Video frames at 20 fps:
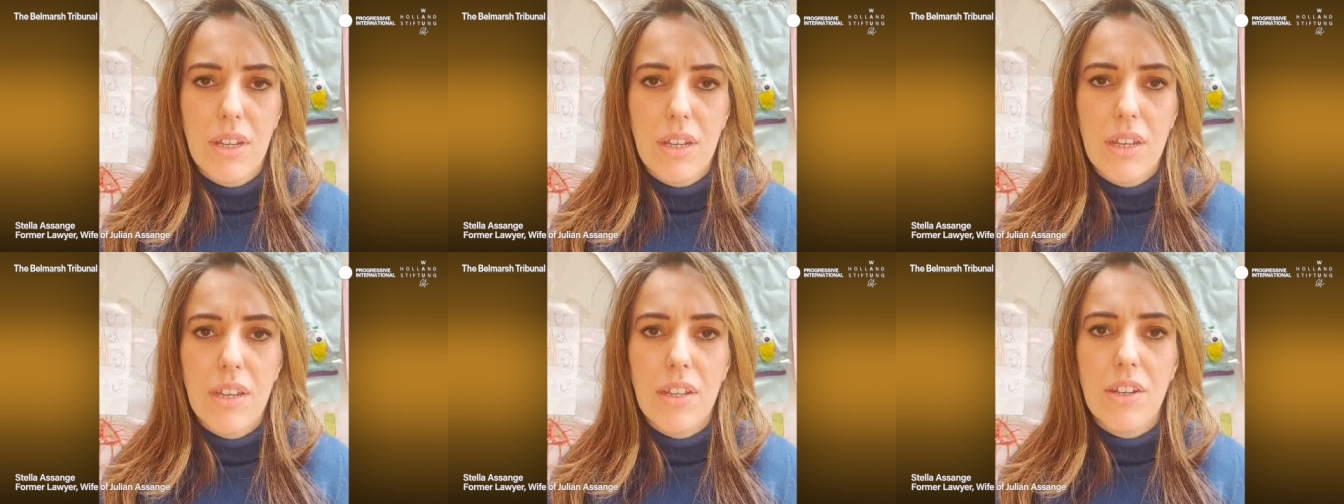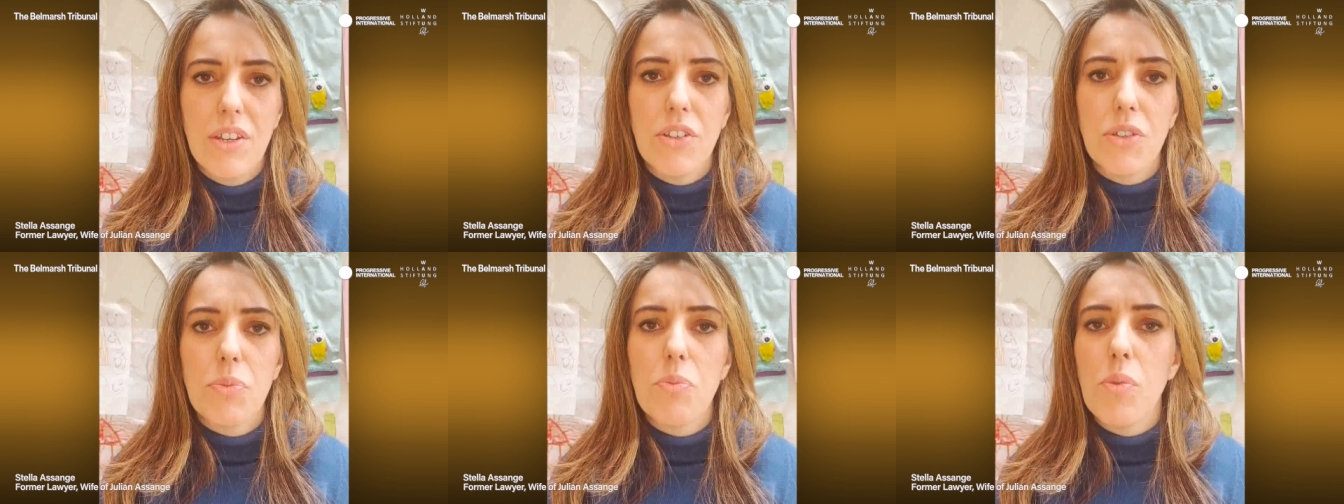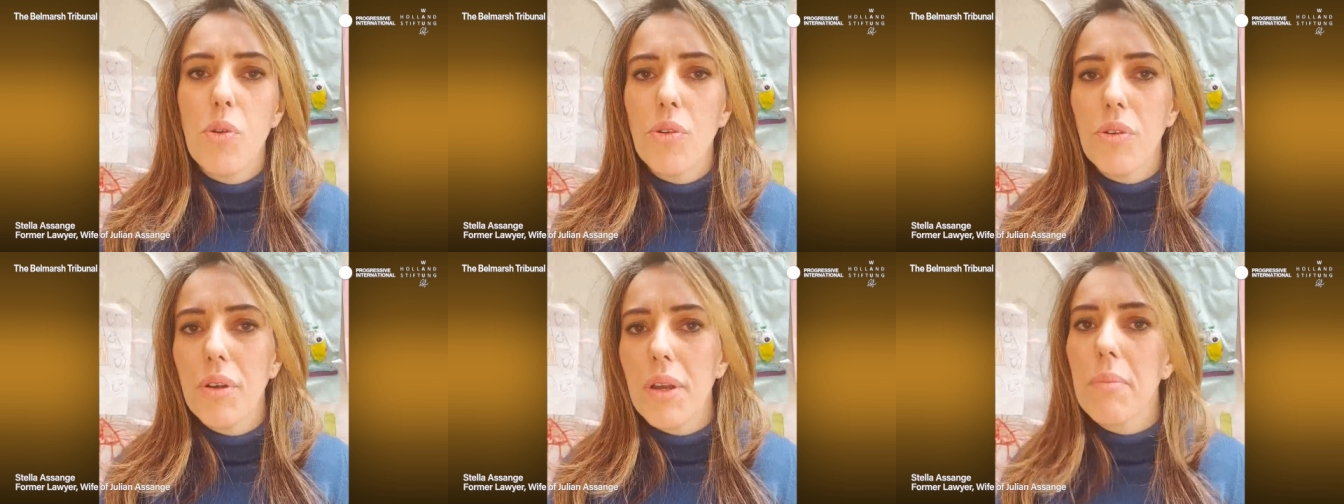It is
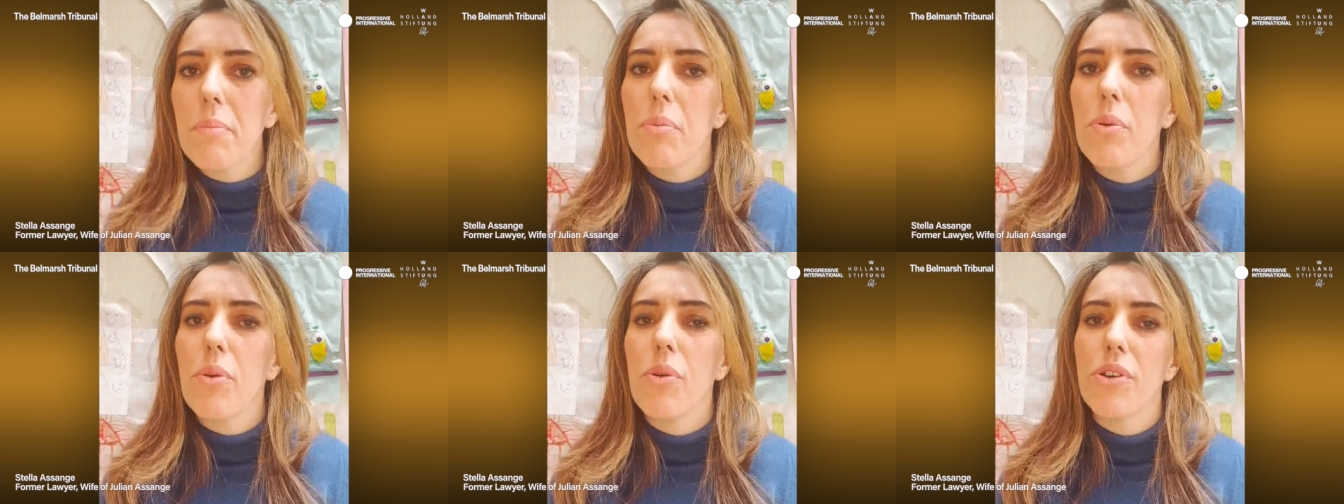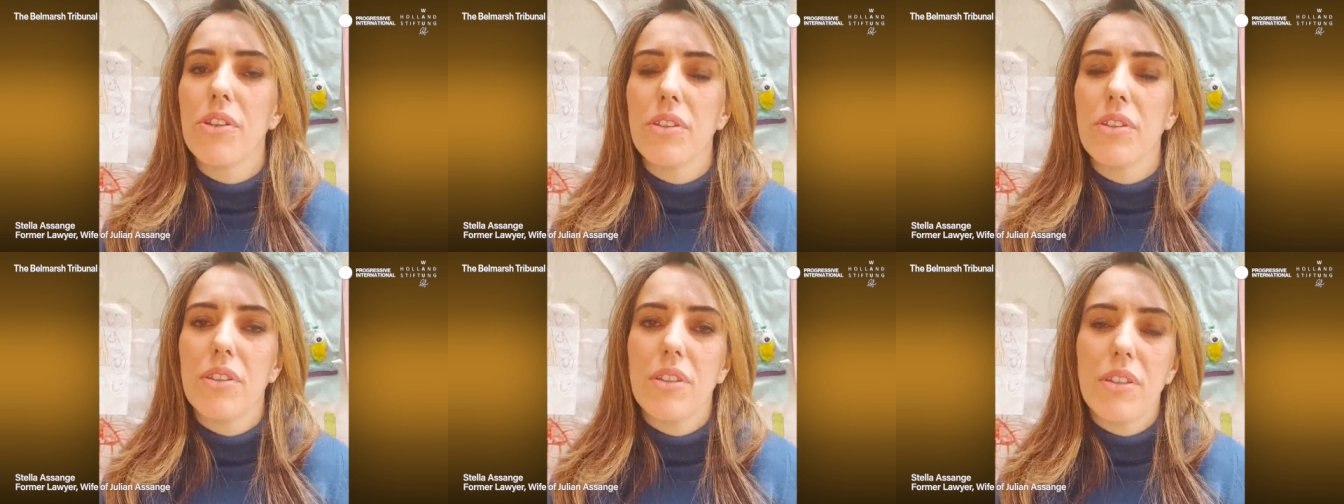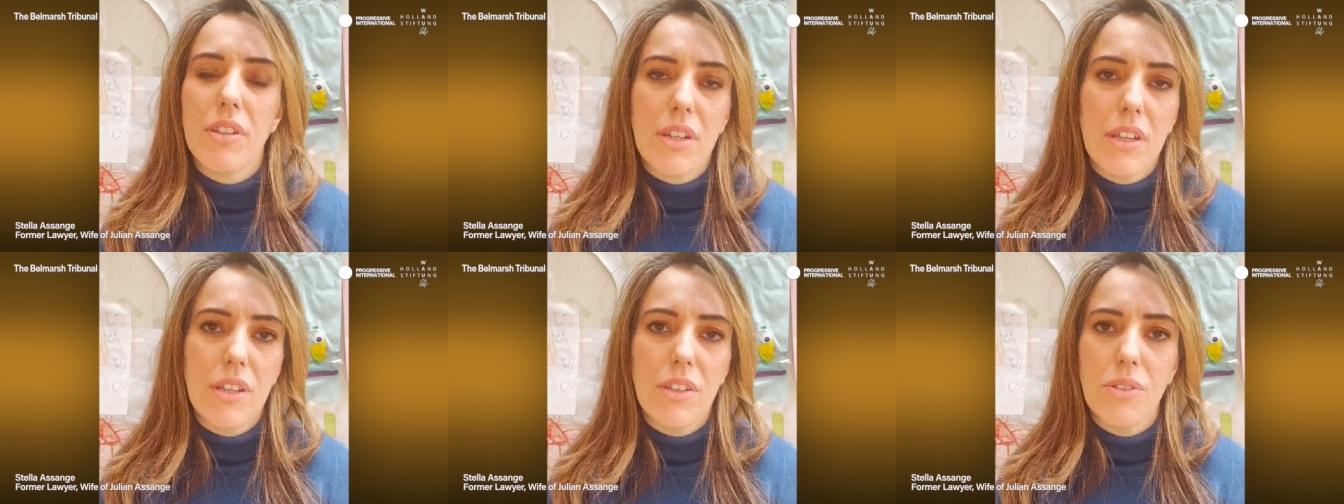more important
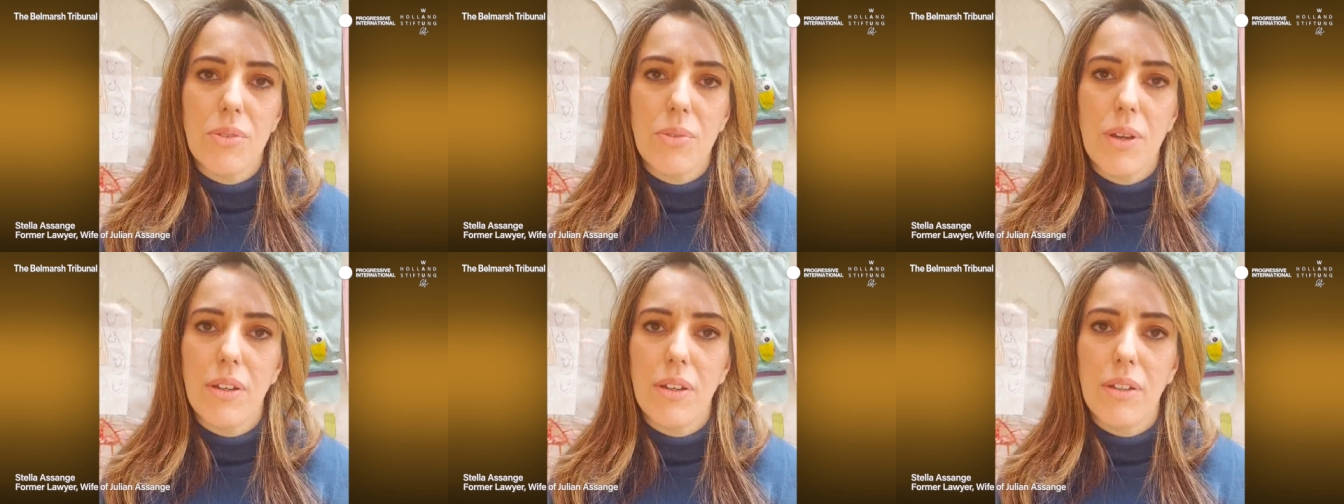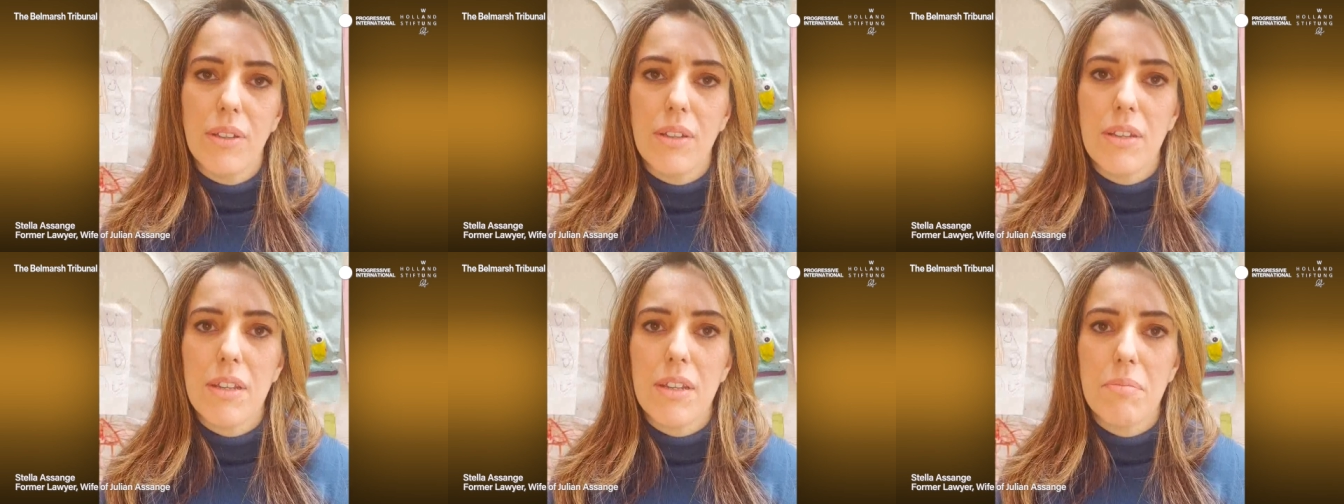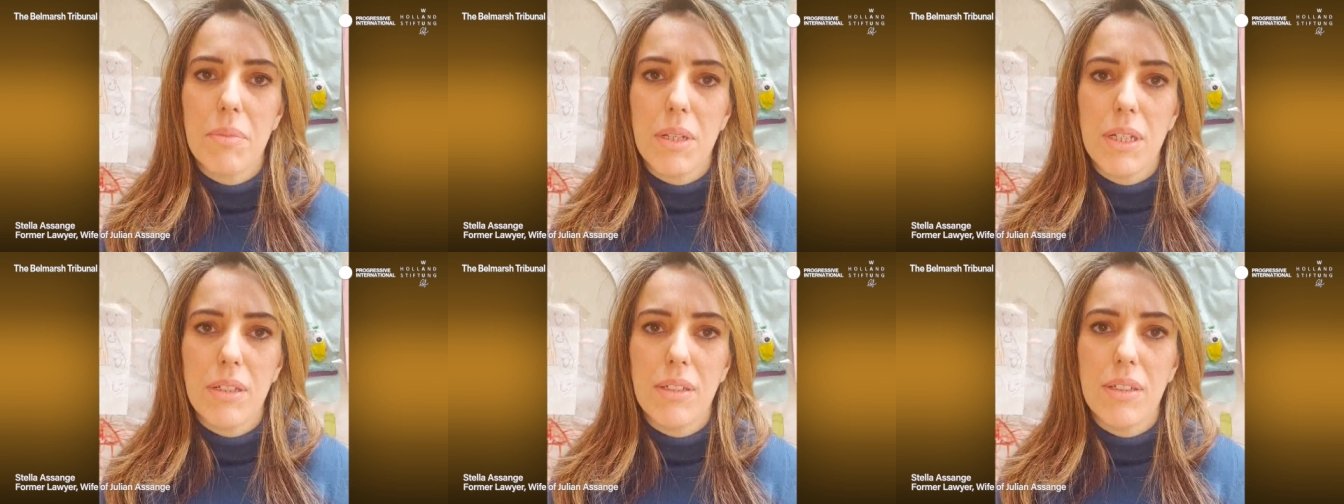than Israel in the
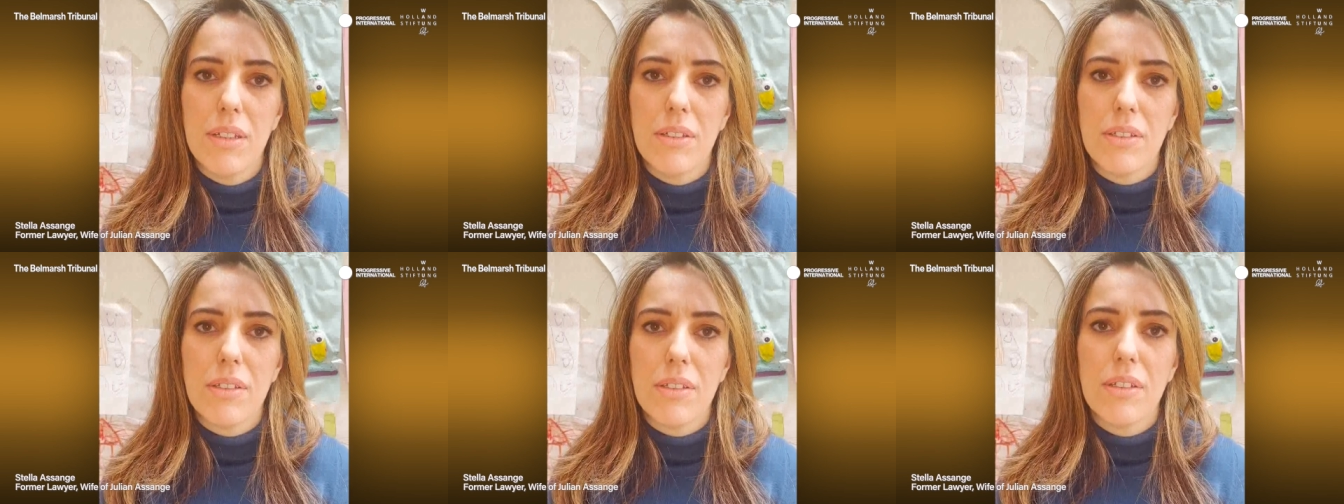Middle East.